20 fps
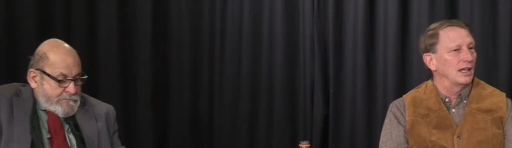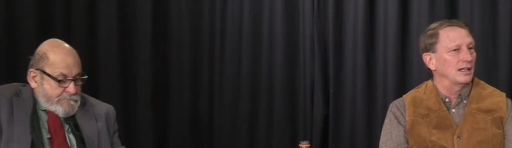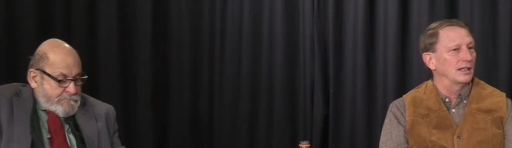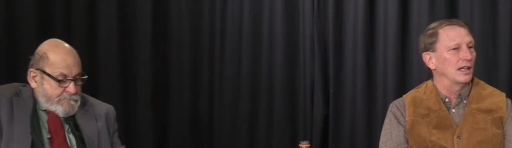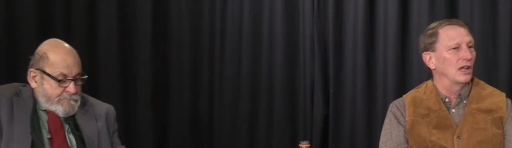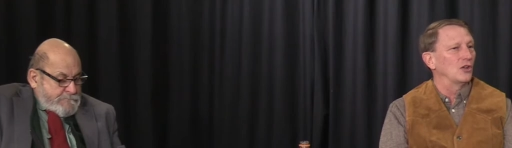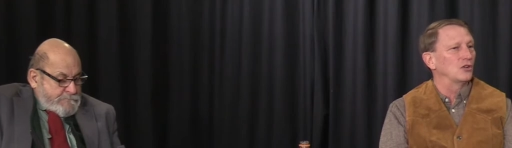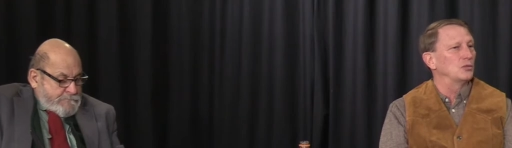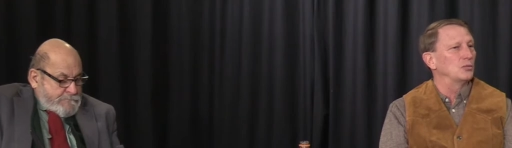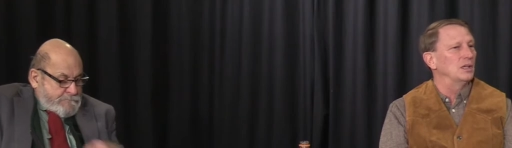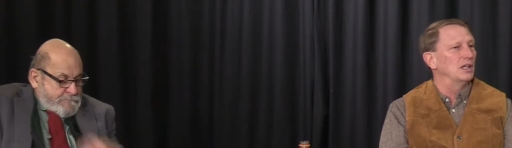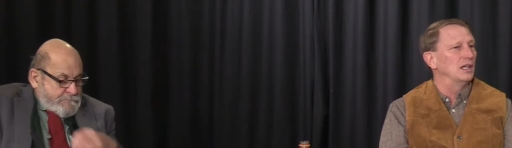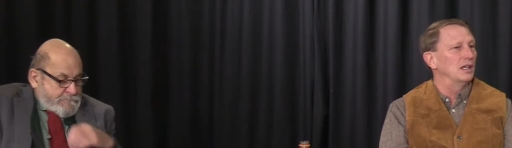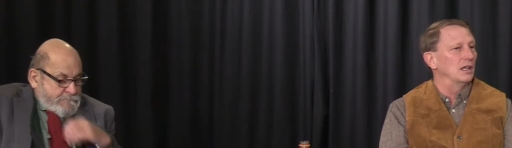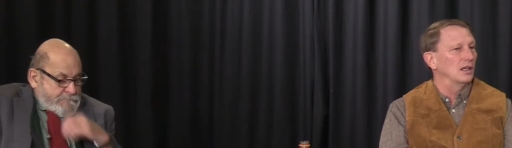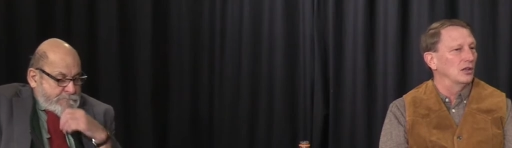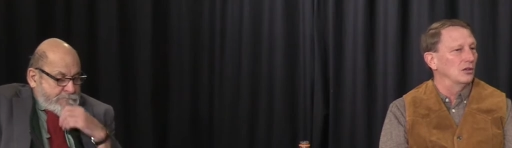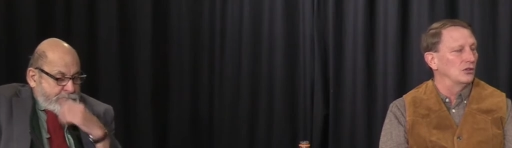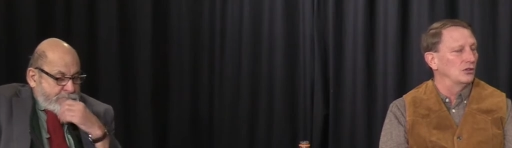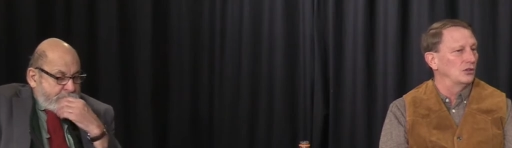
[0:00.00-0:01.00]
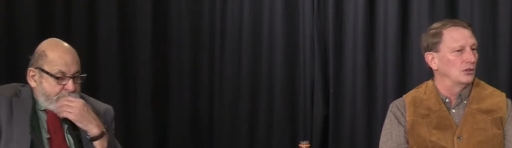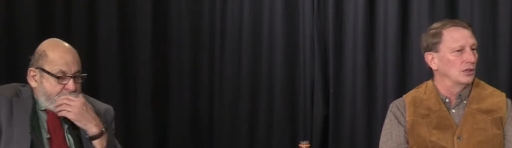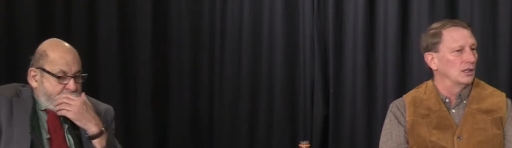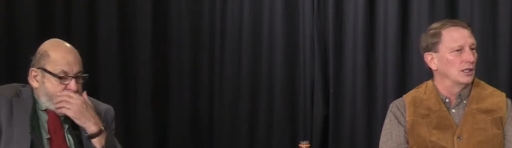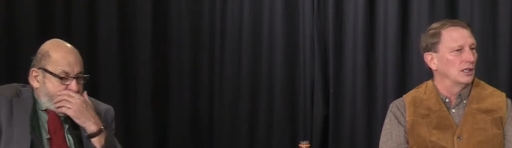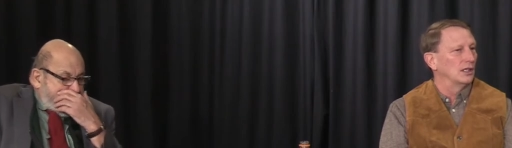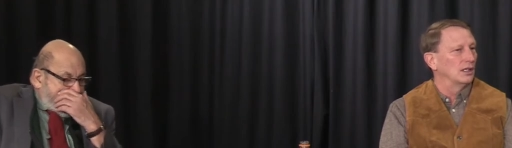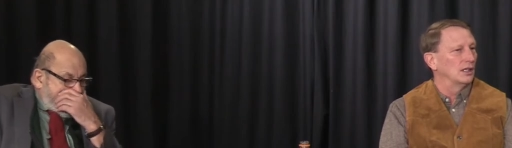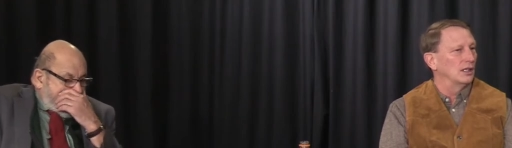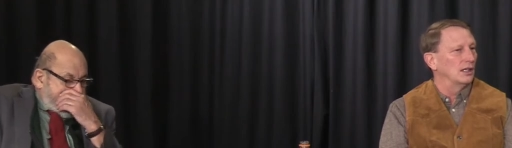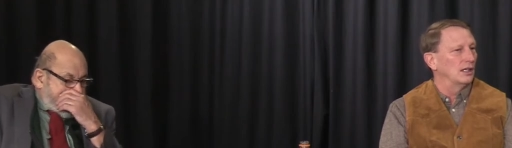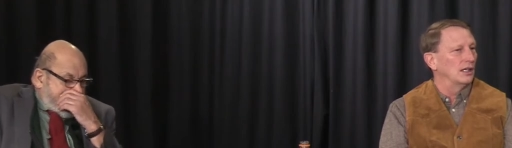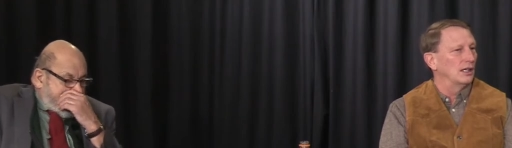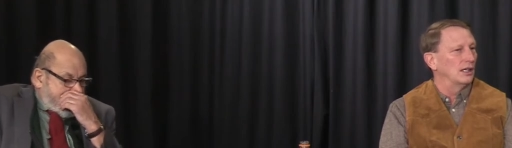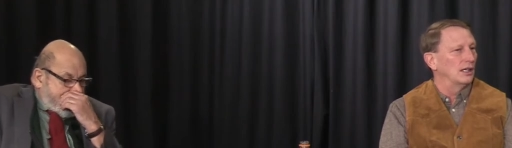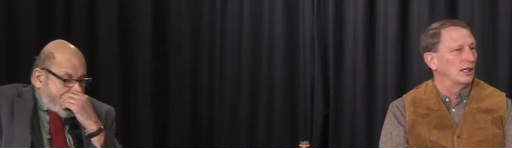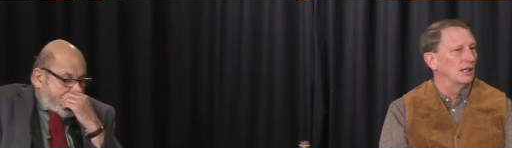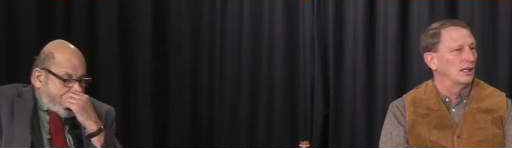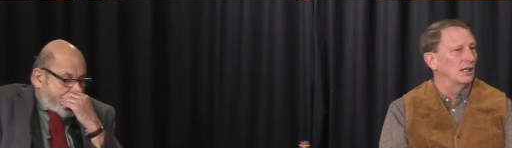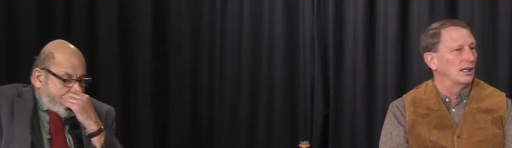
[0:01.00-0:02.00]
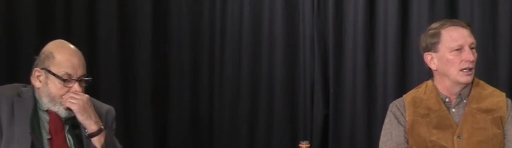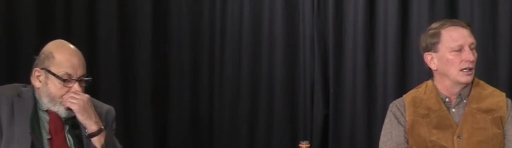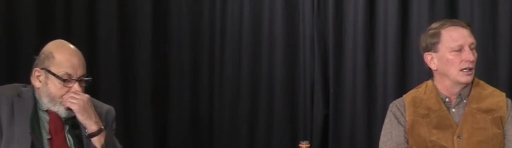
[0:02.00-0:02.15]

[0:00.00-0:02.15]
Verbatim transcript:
Speaker 1: tells me is, uh,